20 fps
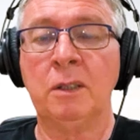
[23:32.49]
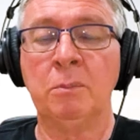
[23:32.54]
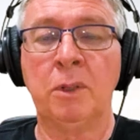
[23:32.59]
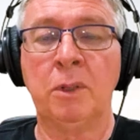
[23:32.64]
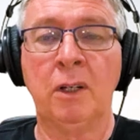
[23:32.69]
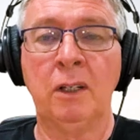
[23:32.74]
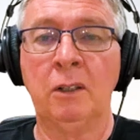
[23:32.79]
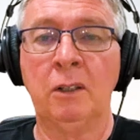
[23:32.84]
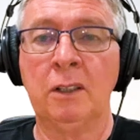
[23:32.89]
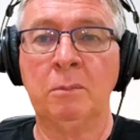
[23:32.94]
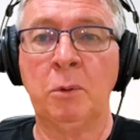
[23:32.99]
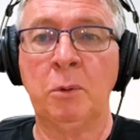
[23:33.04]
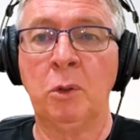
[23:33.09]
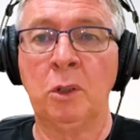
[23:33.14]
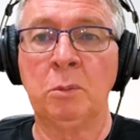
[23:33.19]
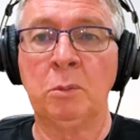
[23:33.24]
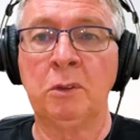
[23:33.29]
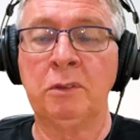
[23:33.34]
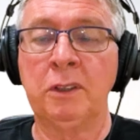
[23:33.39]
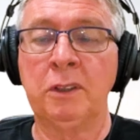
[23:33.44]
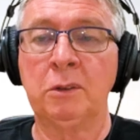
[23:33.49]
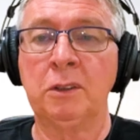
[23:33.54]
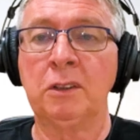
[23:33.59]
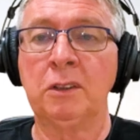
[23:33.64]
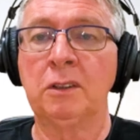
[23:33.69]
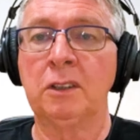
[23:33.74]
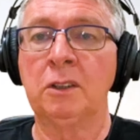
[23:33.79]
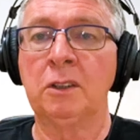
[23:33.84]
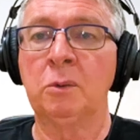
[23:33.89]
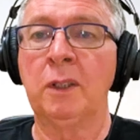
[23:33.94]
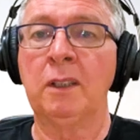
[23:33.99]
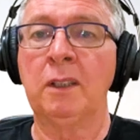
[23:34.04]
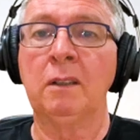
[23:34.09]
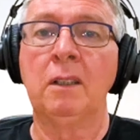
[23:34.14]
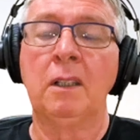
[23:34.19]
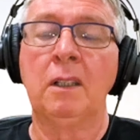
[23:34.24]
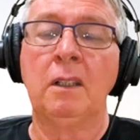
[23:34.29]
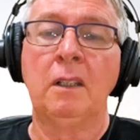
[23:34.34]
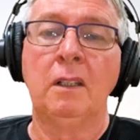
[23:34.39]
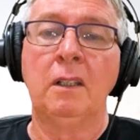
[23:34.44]
You can buy a lot of portable filters as
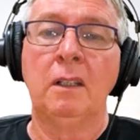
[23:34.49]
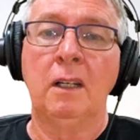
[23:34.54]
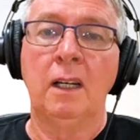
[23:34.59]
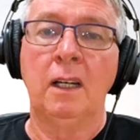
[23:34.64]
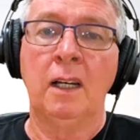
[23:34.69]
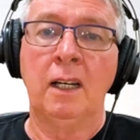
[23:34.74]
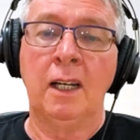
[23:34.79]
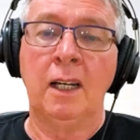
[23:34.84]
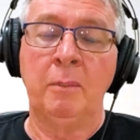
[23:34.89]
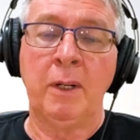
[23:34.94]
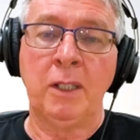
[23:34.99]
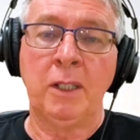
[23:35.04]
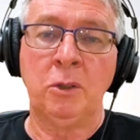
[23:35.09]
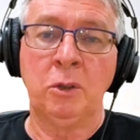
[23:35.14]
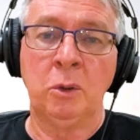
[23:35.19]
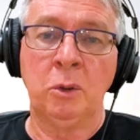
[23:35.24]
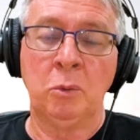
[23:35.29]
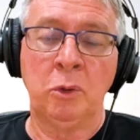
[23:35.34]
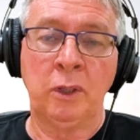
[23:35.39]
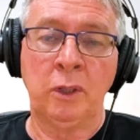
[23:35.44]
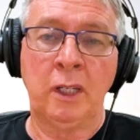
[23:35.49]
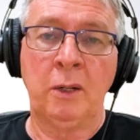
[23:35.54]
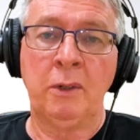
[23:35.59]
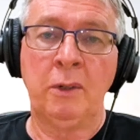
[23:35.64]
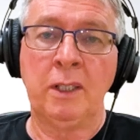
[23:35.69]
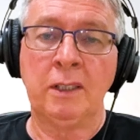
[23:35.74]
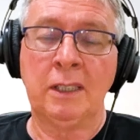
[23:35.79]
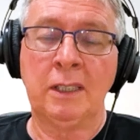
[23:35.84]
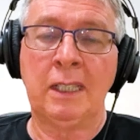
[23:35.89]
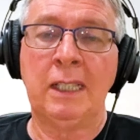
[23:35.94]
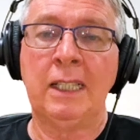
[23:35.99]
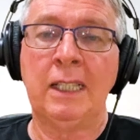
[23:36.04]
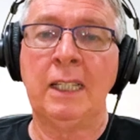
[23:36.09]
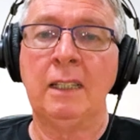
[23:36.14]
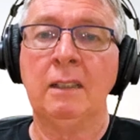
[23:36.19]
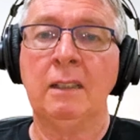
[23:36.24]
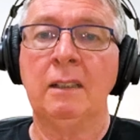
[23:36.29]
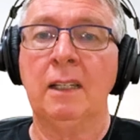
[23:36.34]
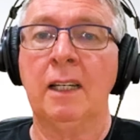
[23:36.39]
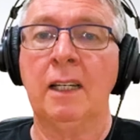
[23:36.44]
well and make sure the water going in is
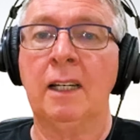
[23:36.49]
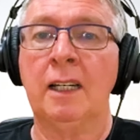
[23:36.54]
clean.